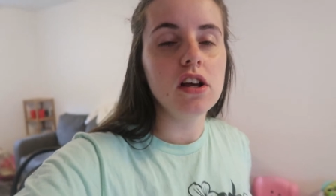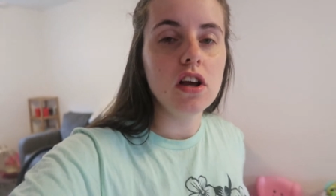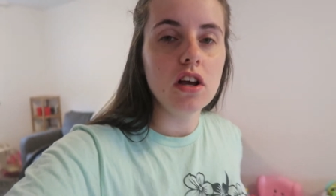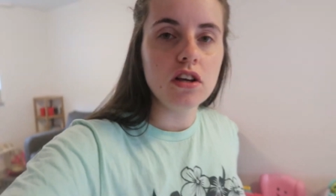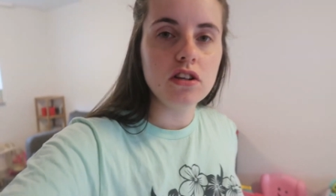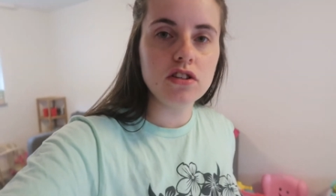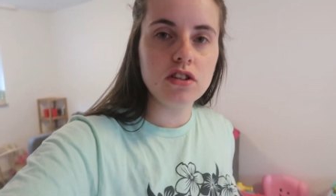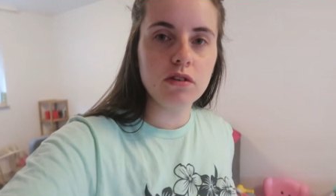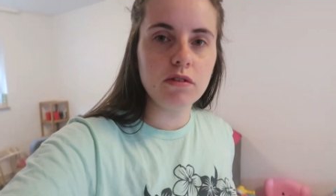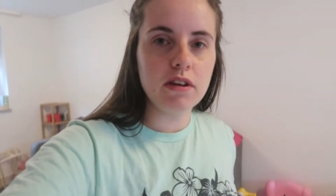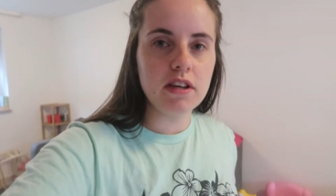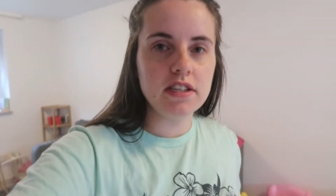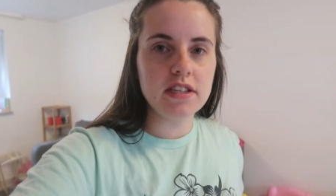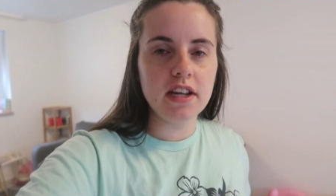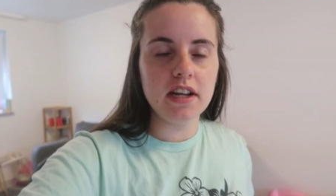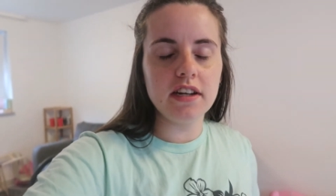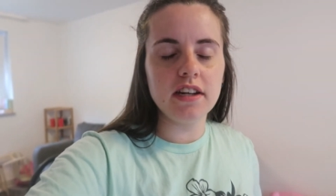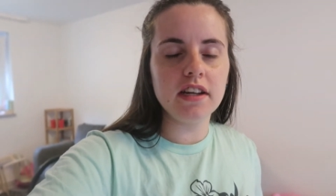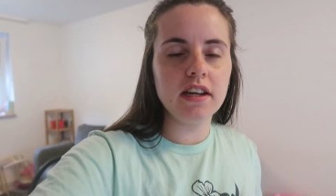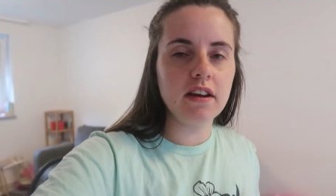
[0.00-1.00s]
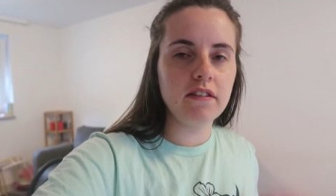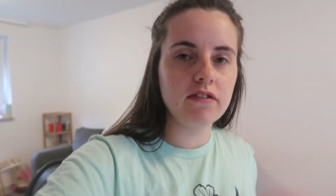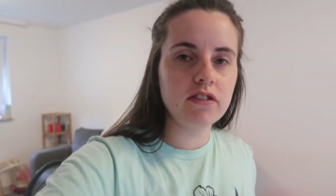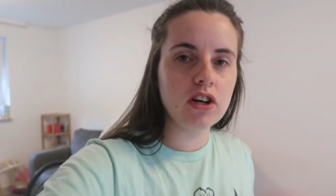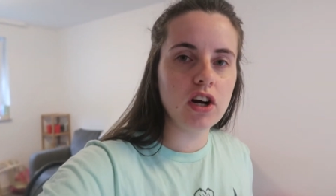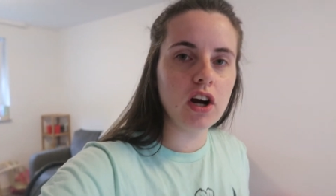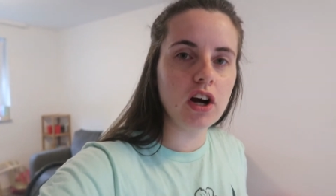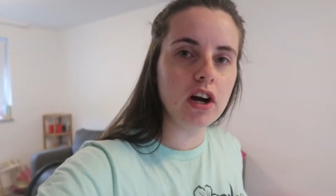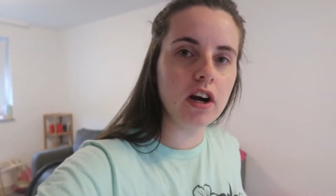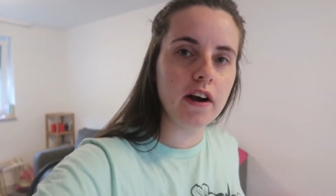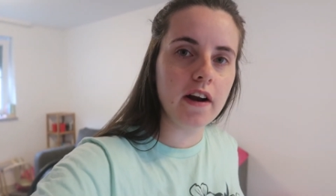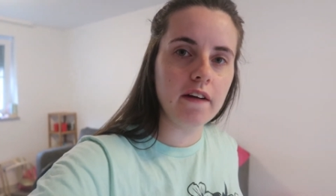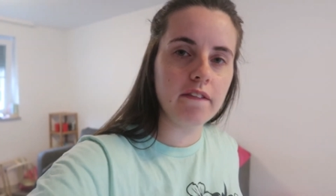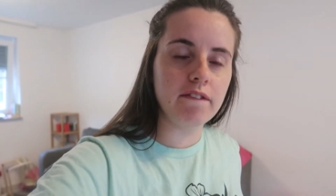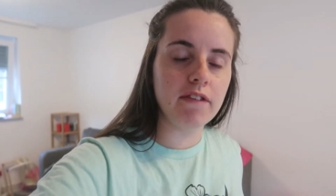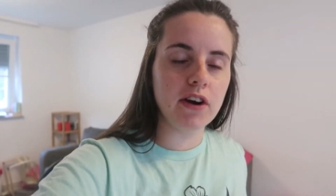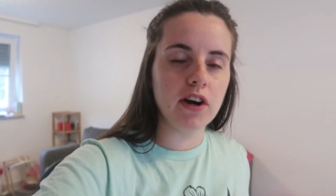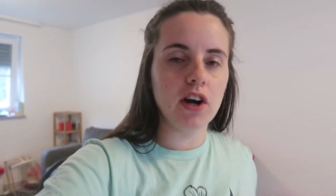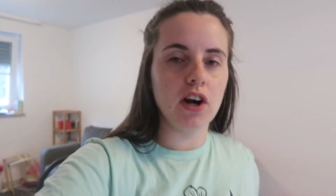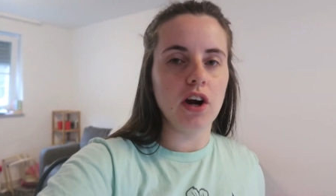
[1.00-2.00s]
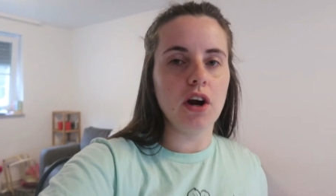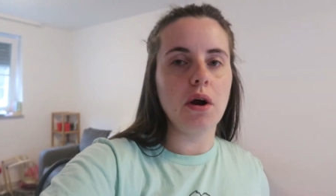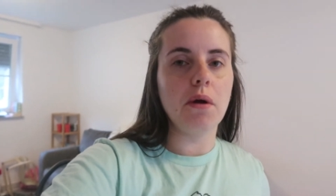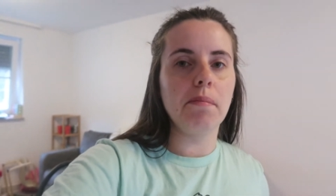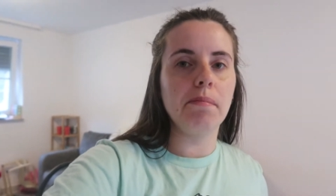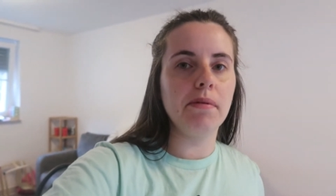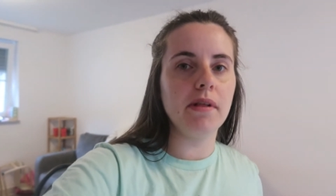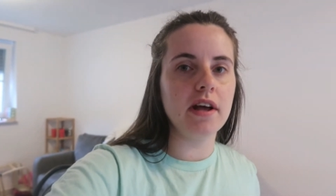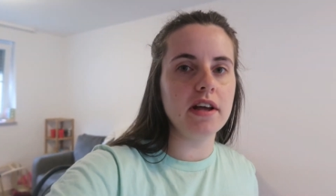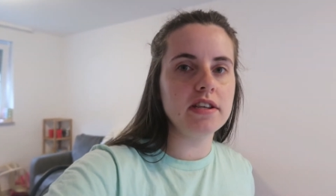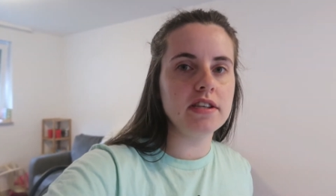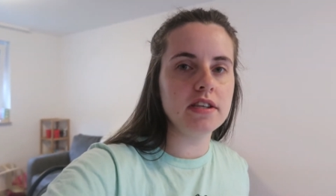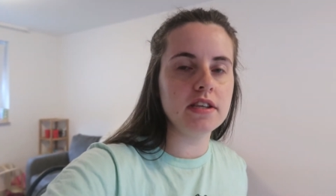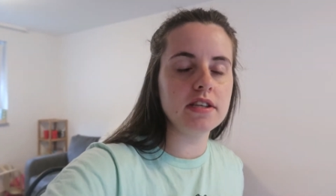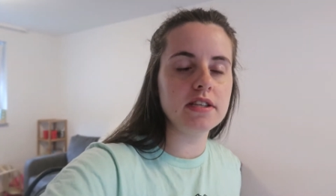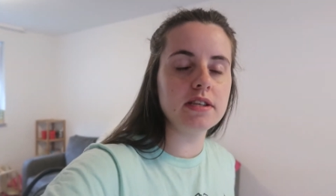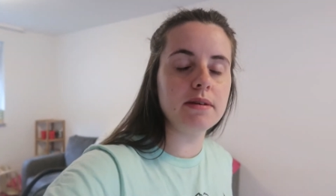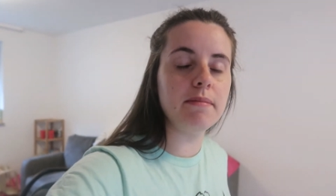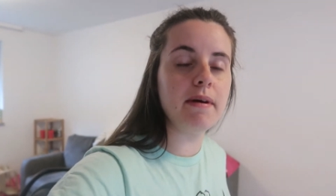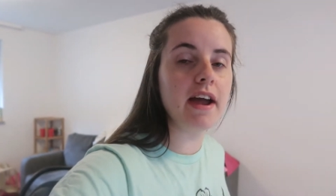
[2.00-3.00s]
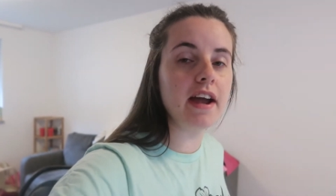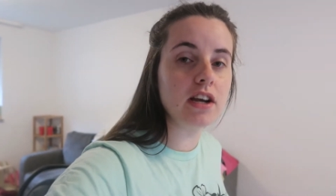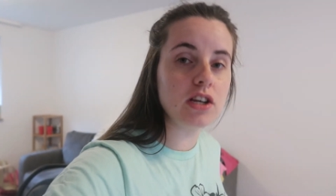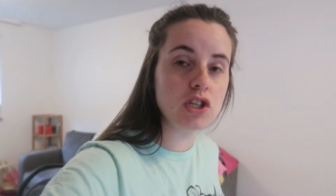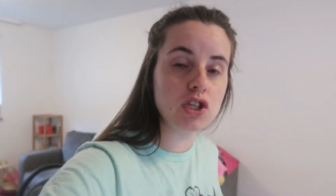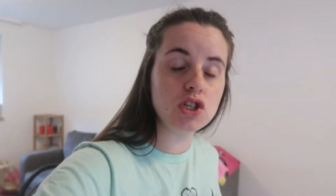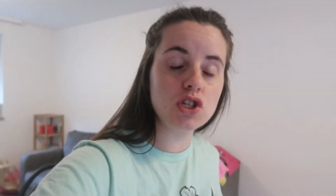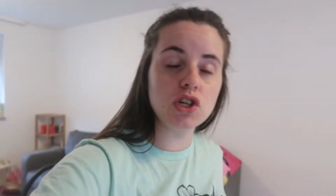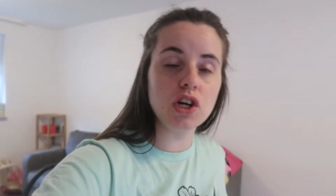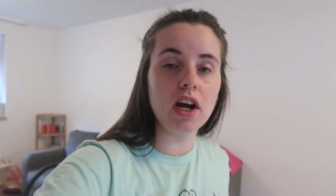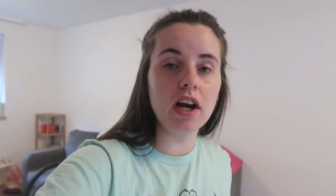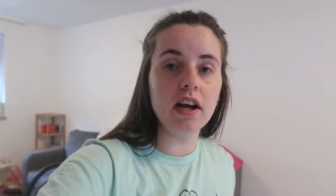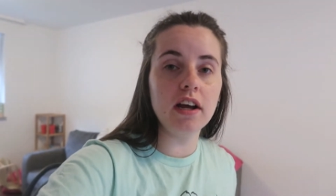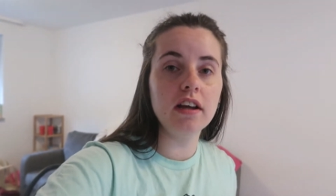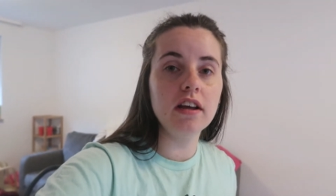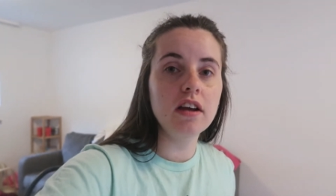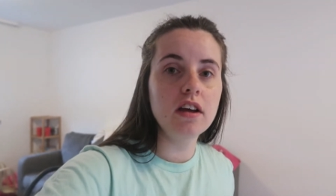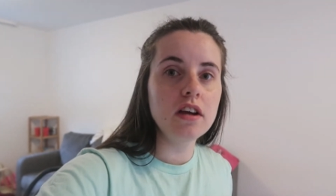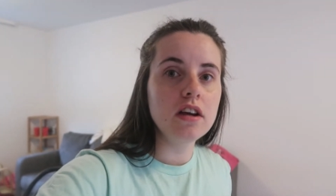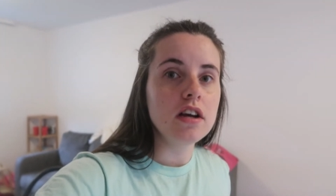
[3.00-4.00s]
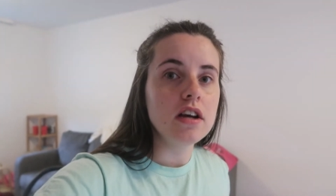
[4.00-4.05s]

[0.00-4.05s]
So he sent a gift card for her plus some extra